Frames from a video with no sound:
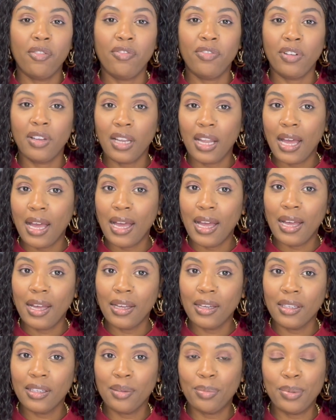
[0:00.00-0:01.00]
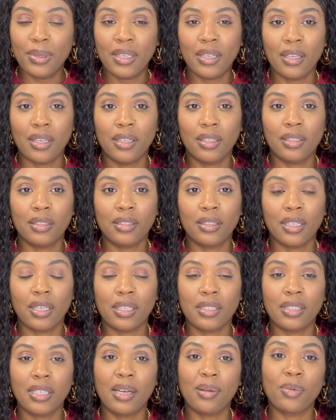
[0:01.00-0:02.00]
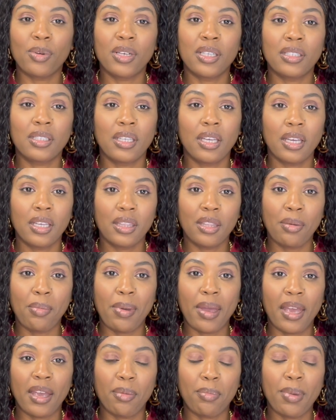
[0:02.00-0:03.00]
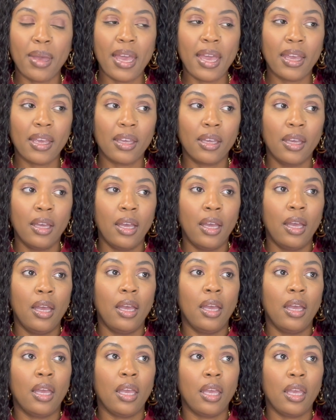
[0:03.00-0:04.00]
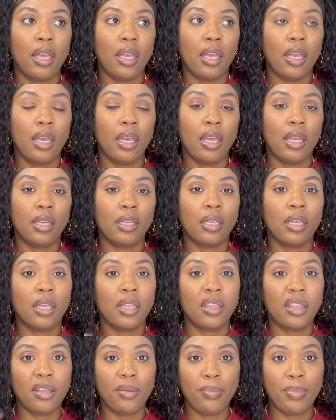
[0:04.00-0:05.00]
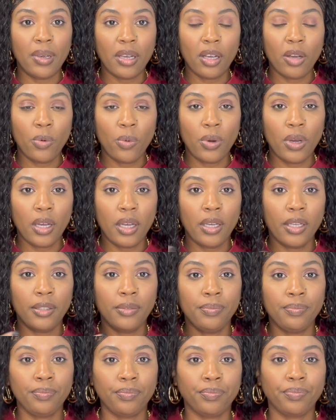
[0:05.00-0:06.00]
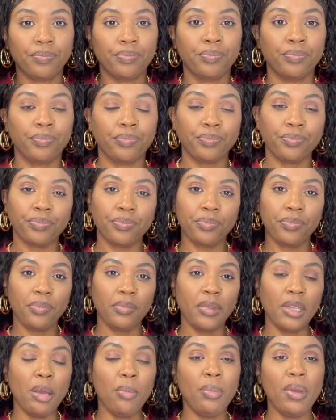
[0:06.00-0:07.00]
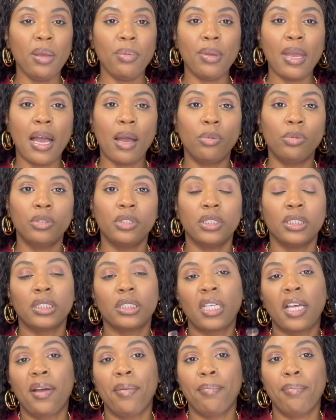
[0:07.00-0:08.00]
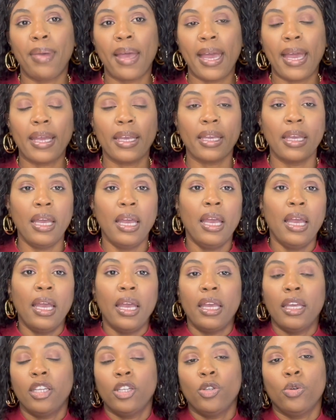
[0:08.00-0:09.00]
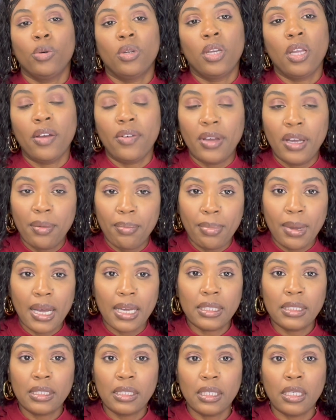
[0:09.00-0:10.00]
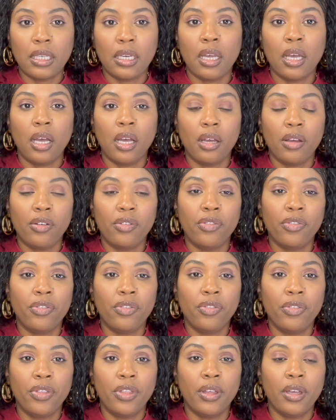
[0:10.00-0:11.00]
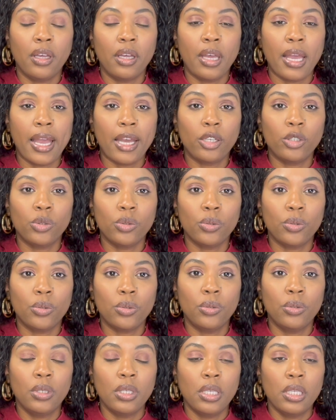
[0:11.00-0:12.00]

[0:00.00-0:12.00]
vlog, because like I said, I'm going to take the bag back and get the bigger one. Maybe I will just come back and do another unboxing of the actual